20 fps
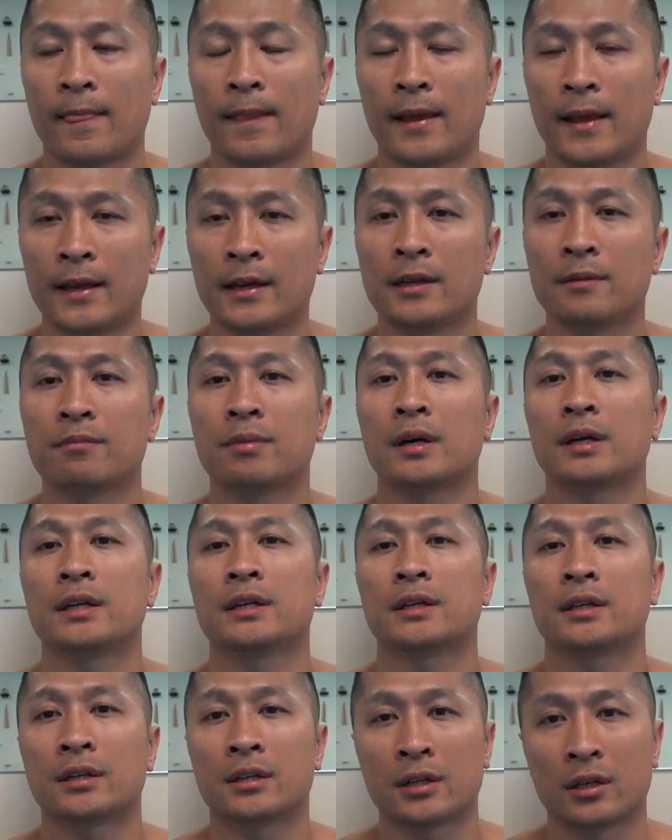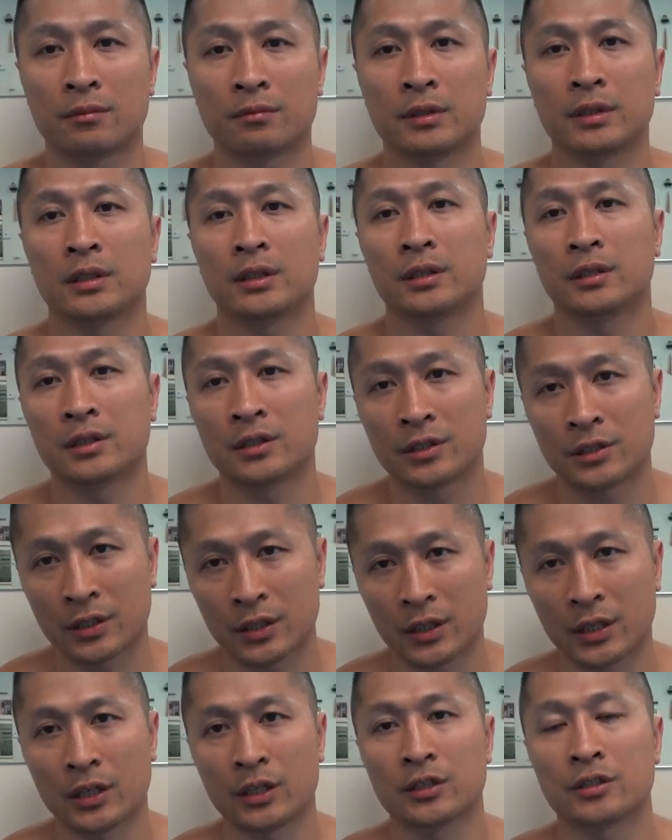Anybody could come and hit this
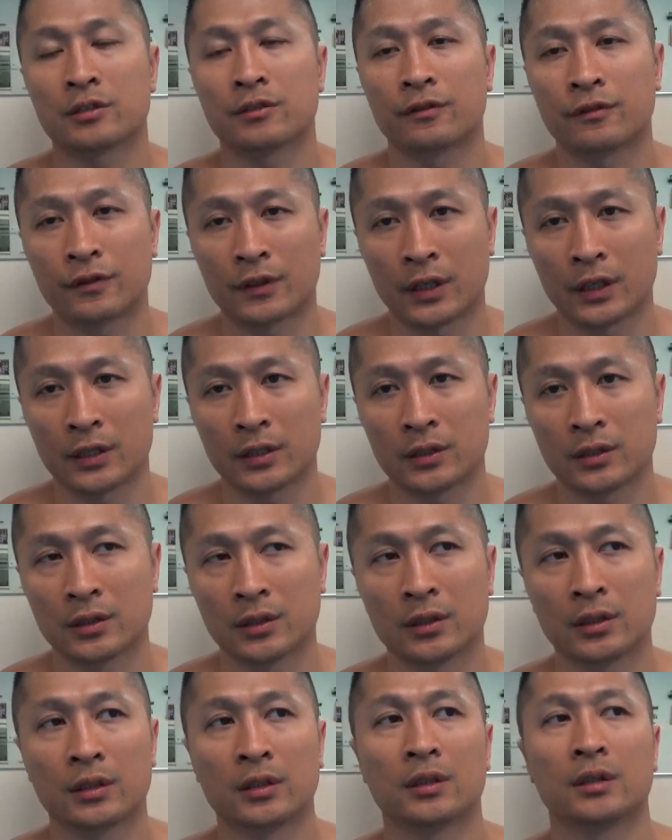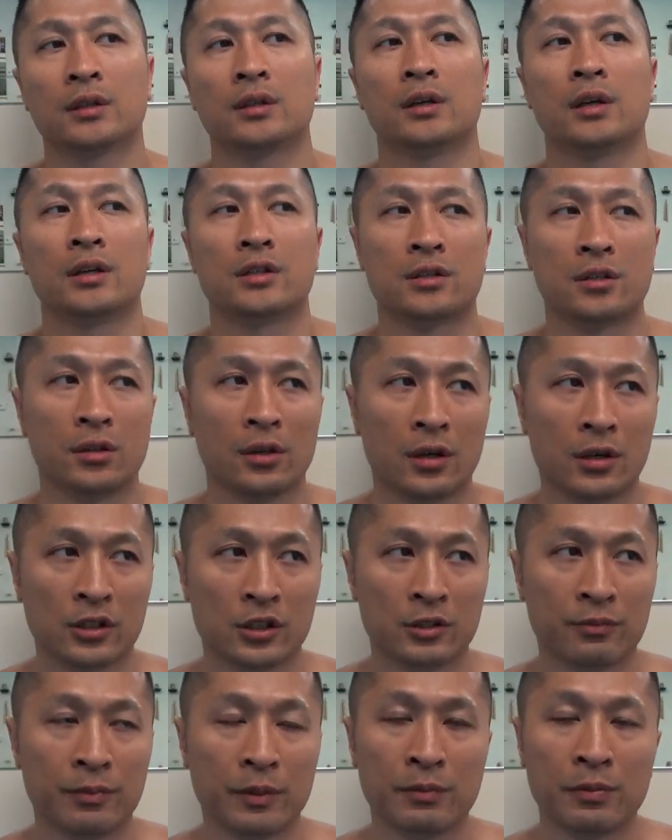cage to fight as long
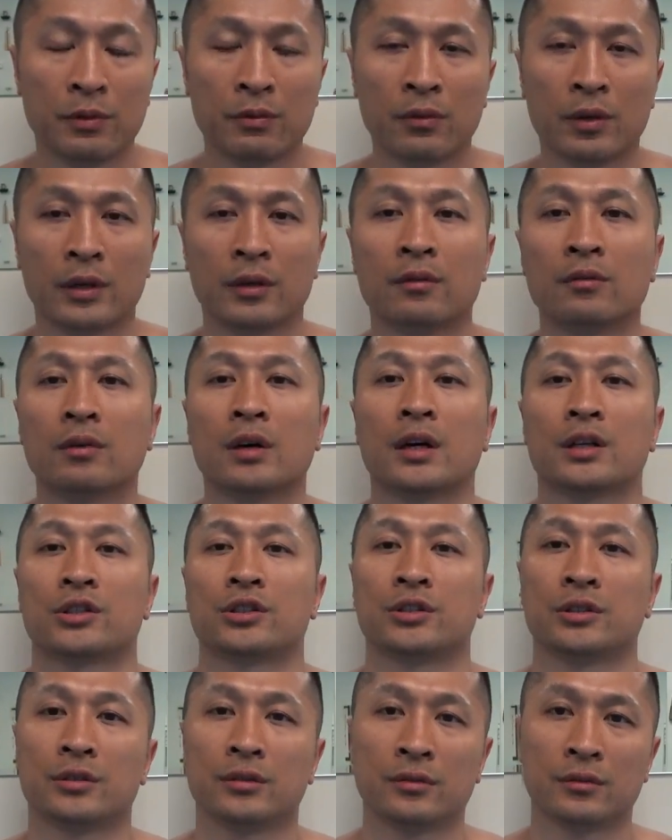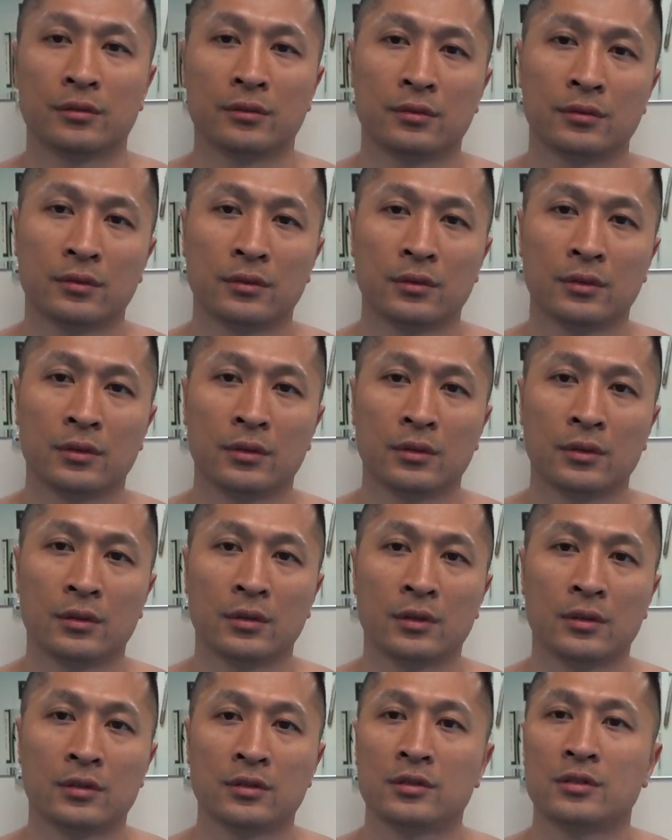as people want to watch it.
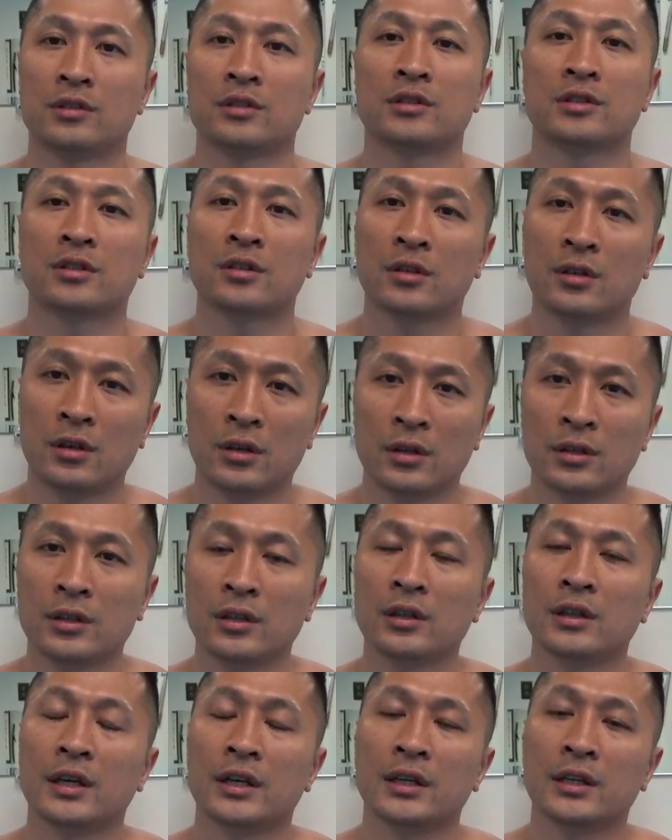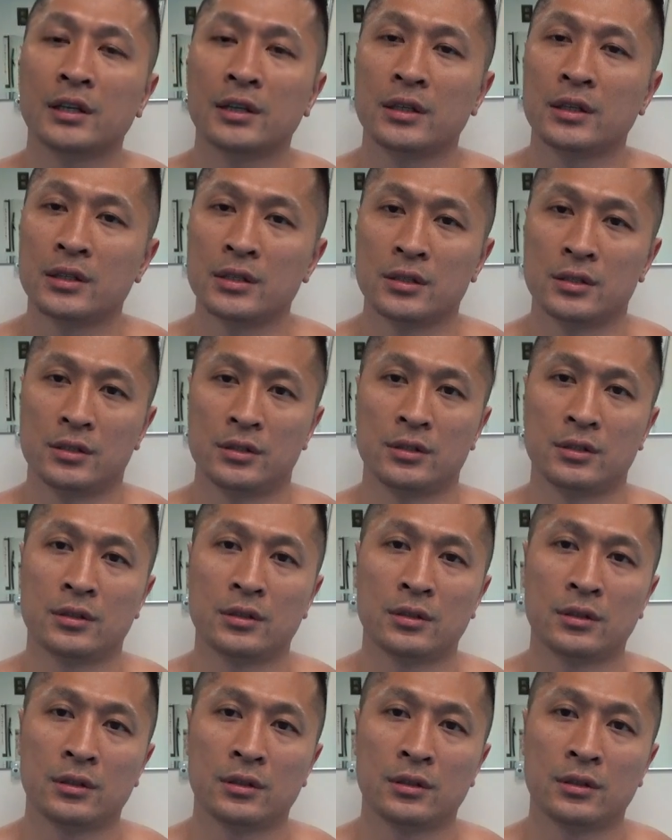Just call it like it is